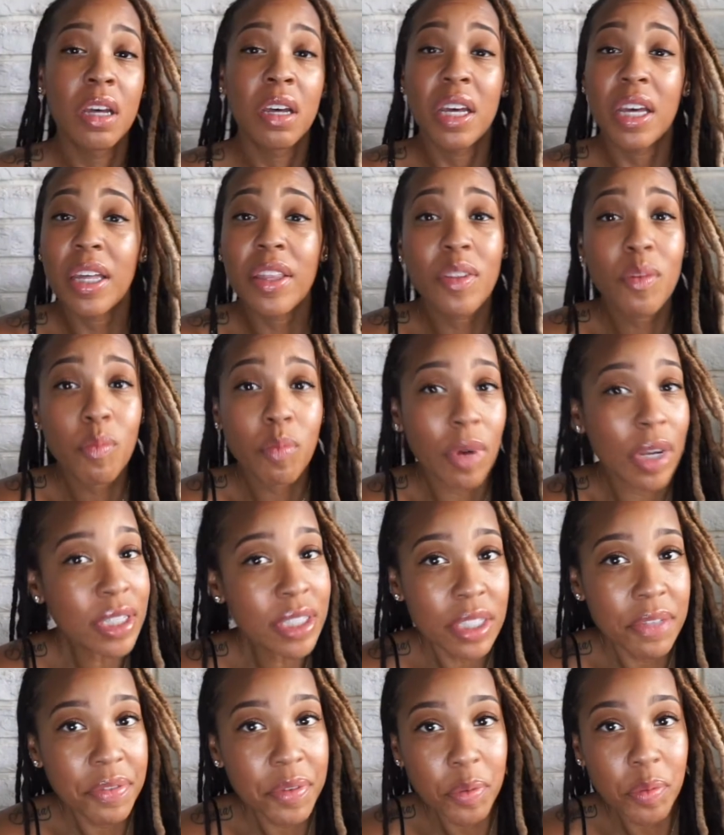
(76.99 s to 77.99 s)
In the rest
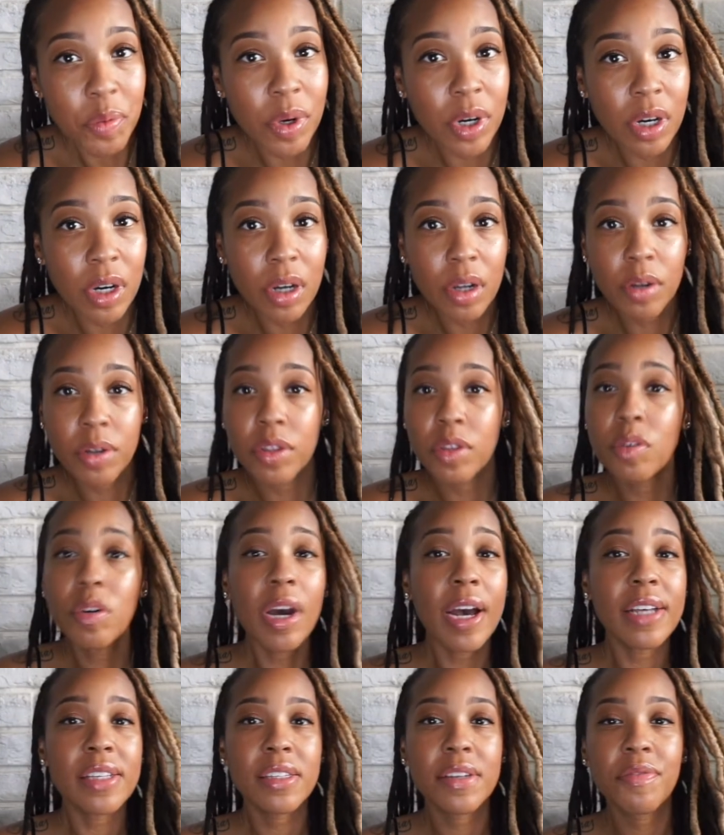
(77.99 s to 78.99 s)
of the world, you
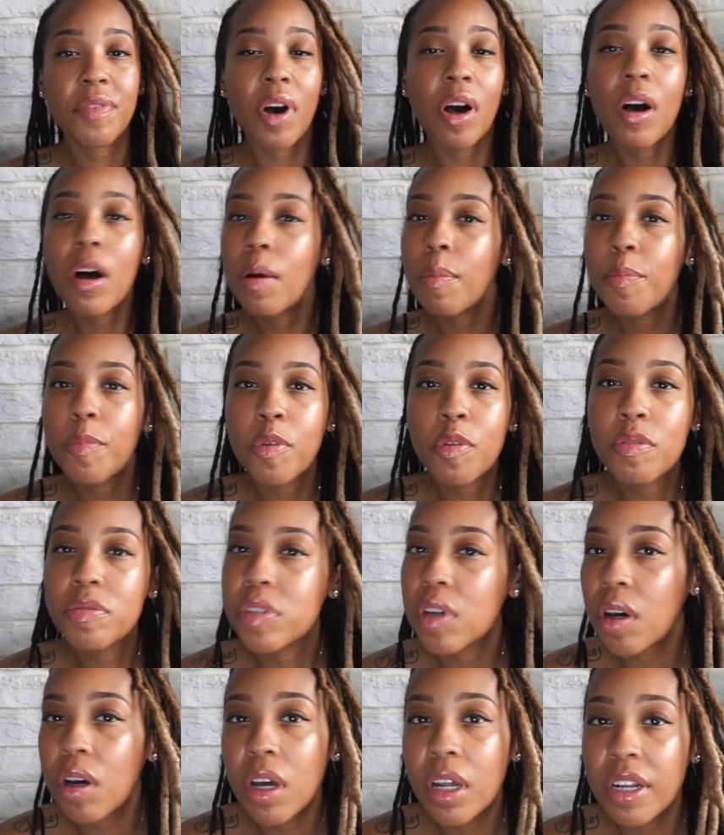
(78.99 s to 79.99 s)
guys have all moved
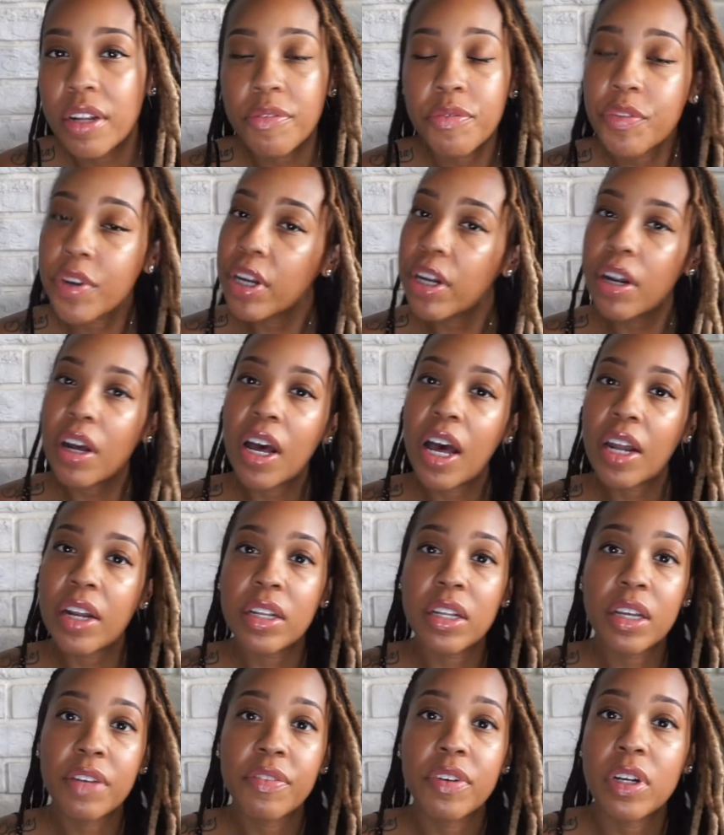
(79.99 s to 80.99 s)
on and figured out how to
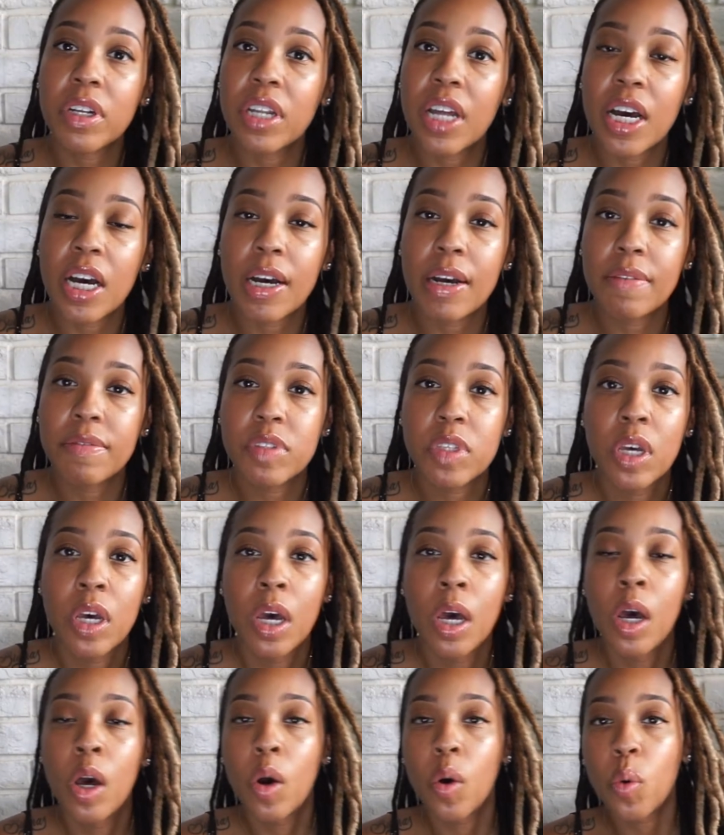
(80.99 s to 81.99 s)
live your lives
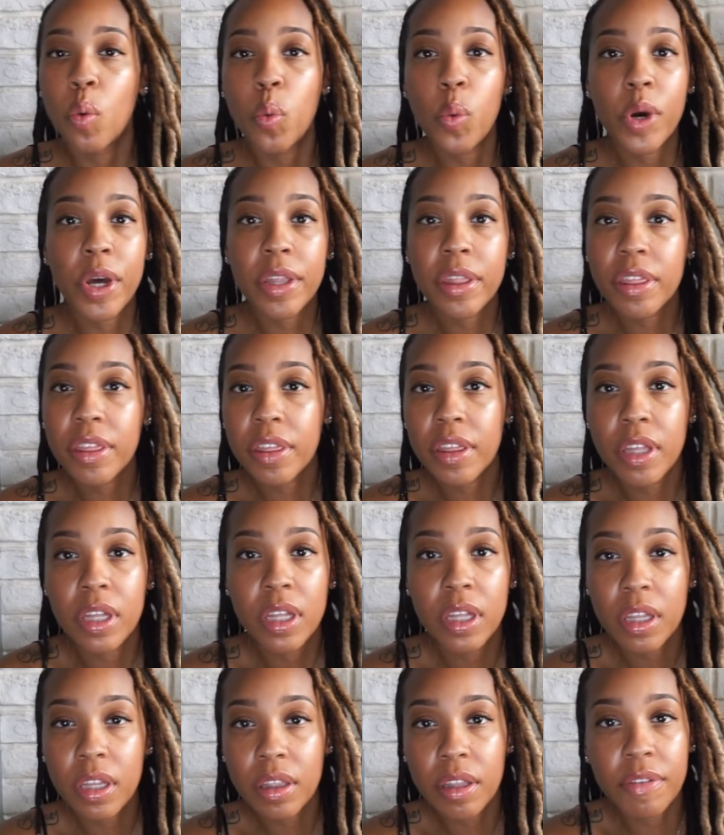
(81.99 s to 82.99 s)
with
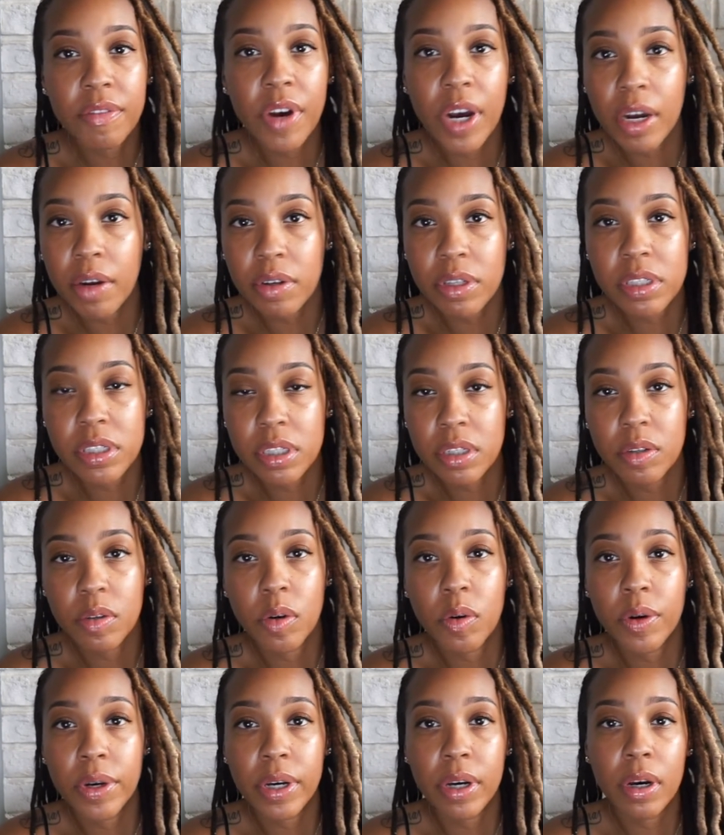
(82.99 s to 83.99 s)
the virus still
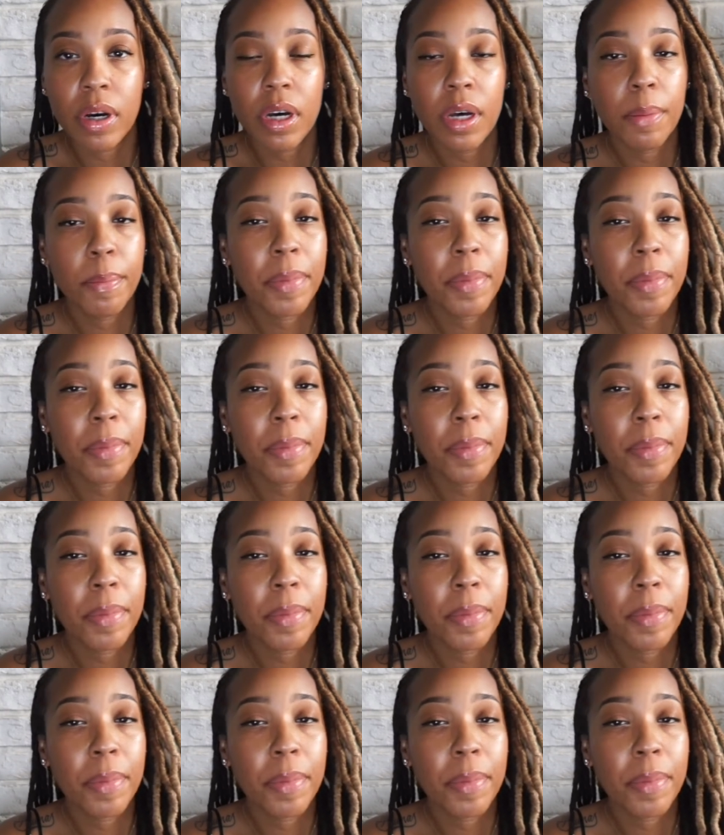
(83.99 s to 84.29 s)
going on.